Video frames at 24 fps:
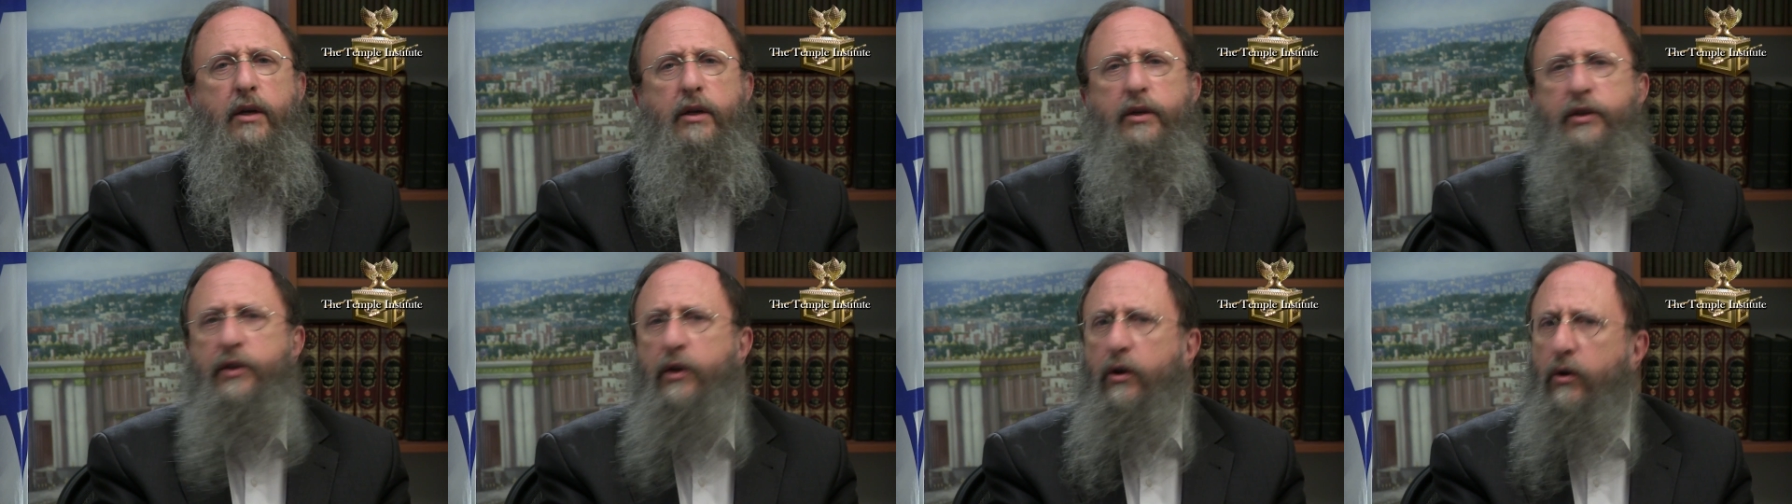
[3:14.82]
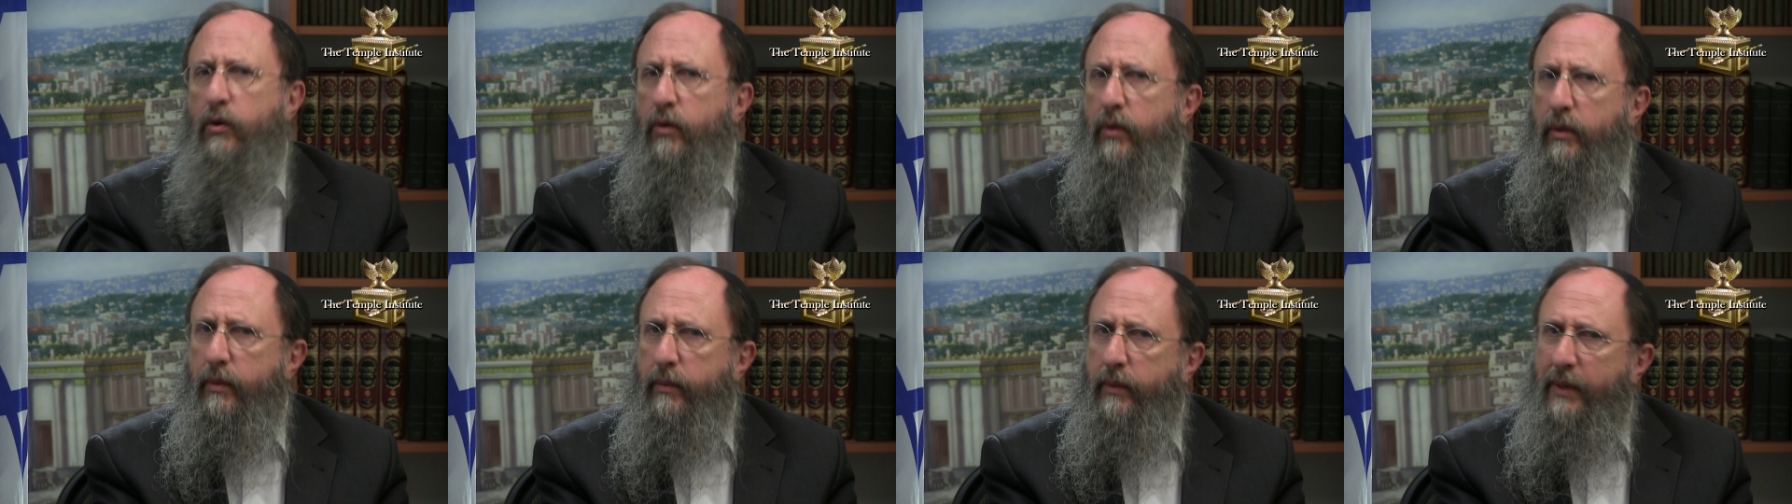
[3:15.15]

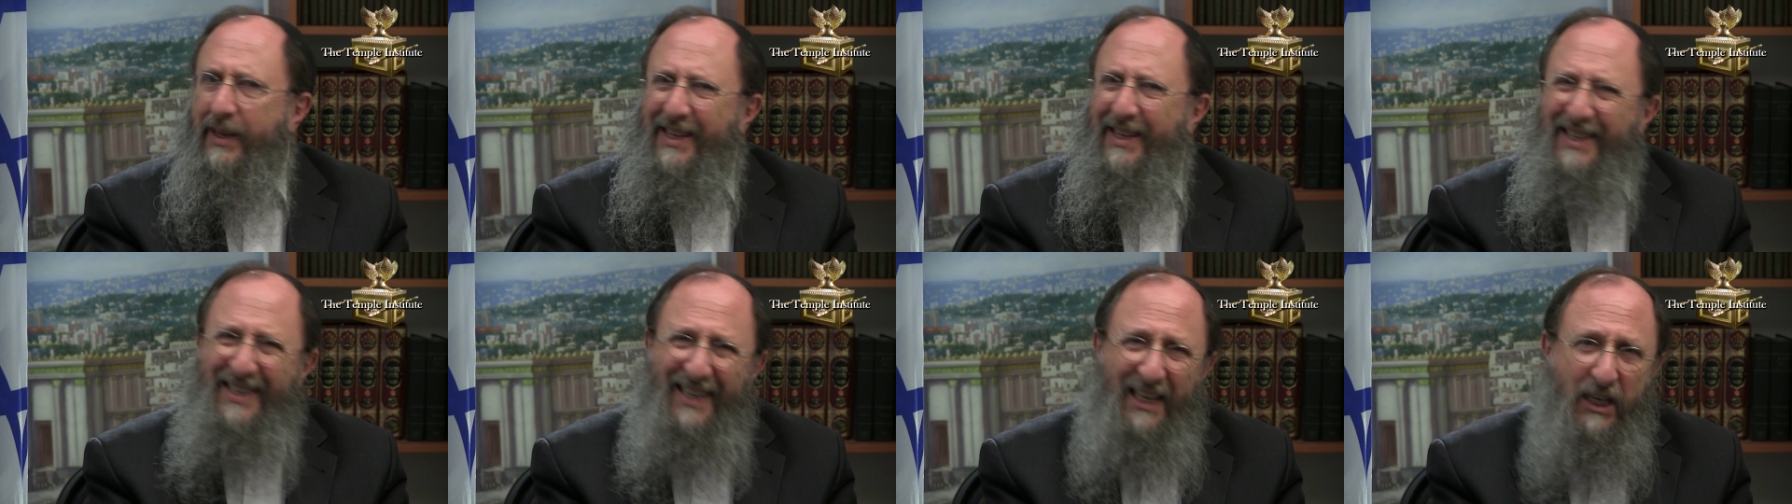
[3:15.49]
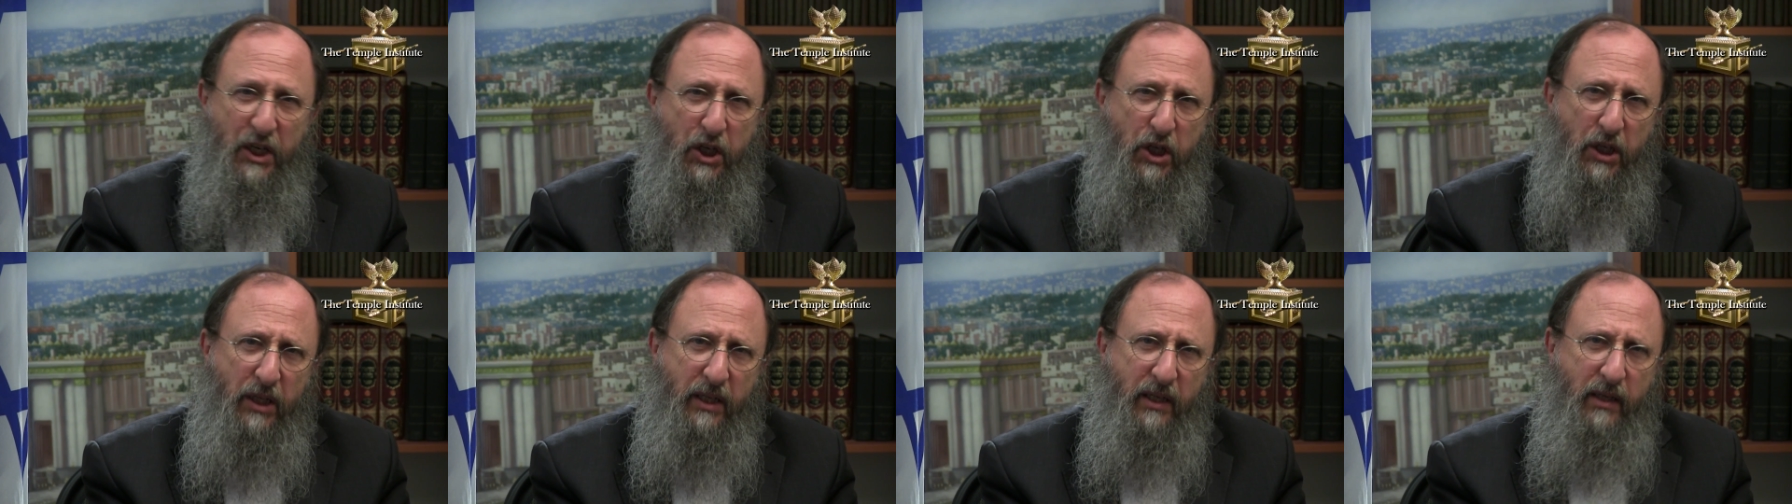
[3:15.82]
So,
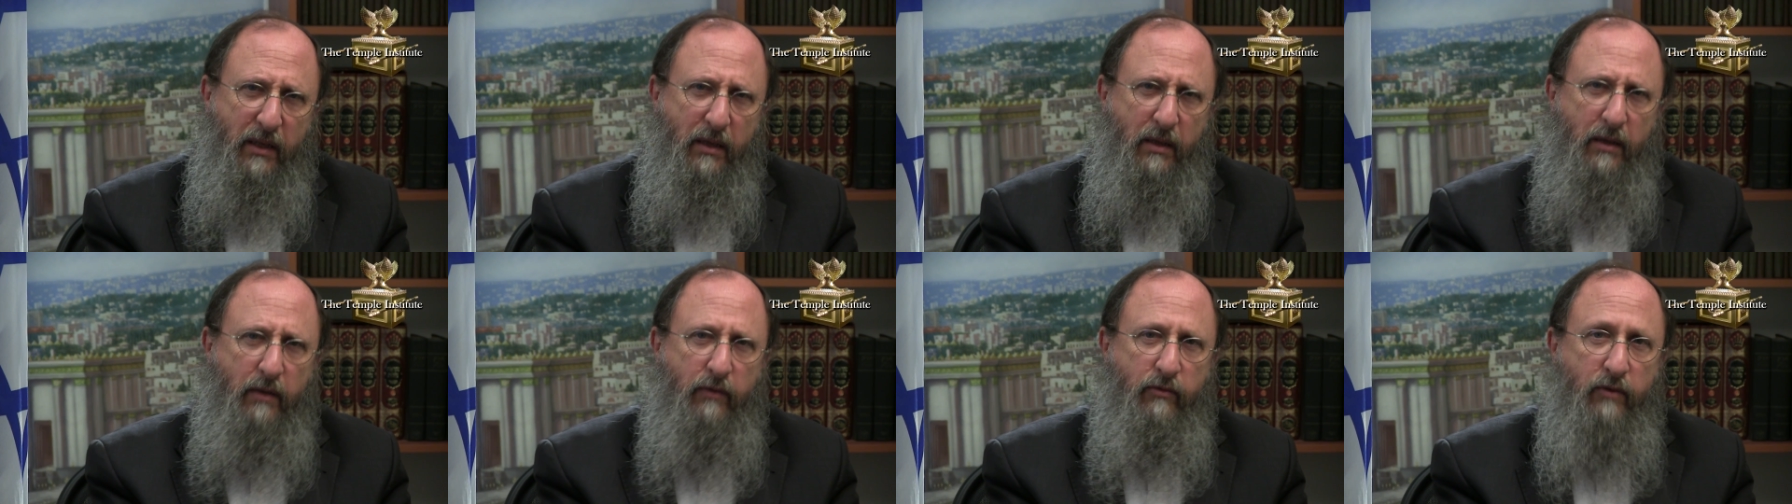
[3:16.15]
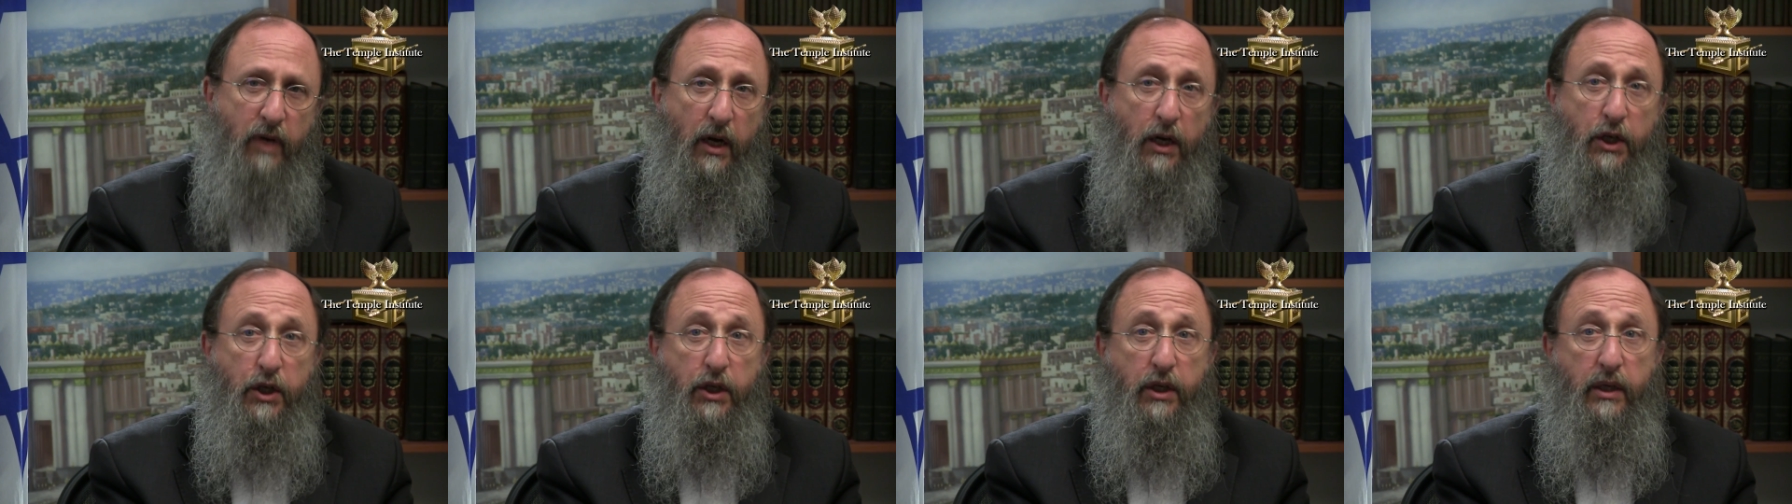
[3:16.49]
essentially,
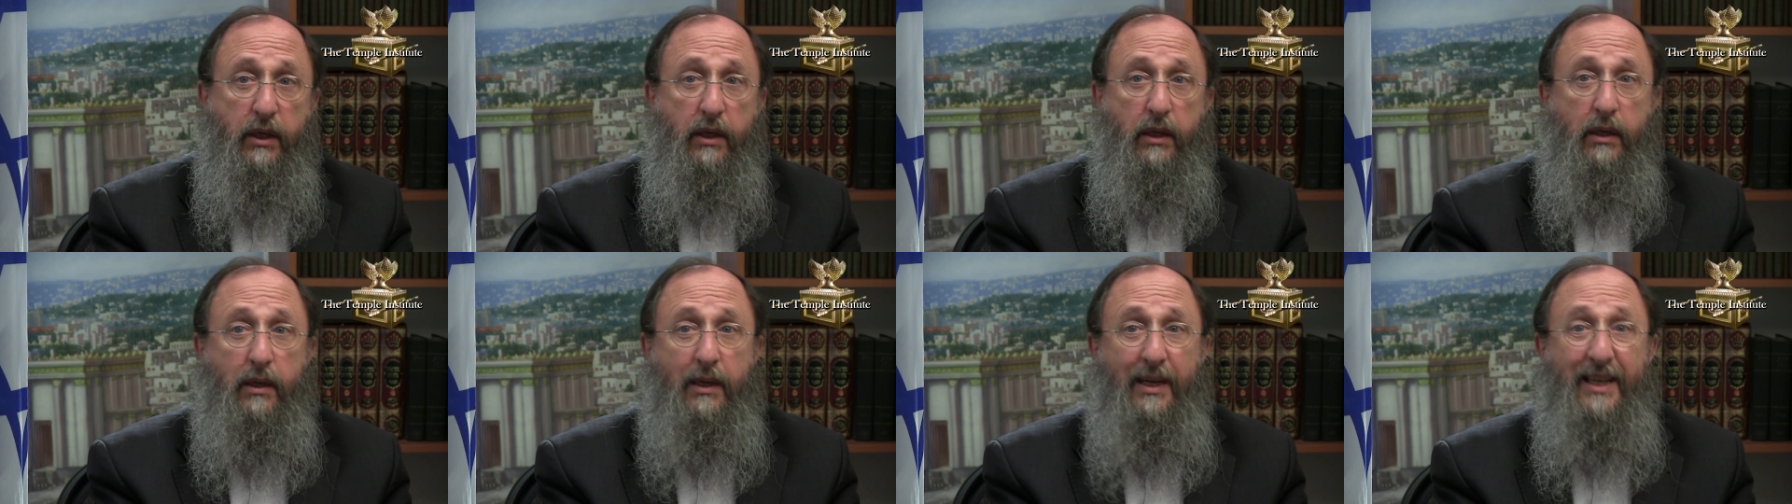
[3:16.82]
Rashi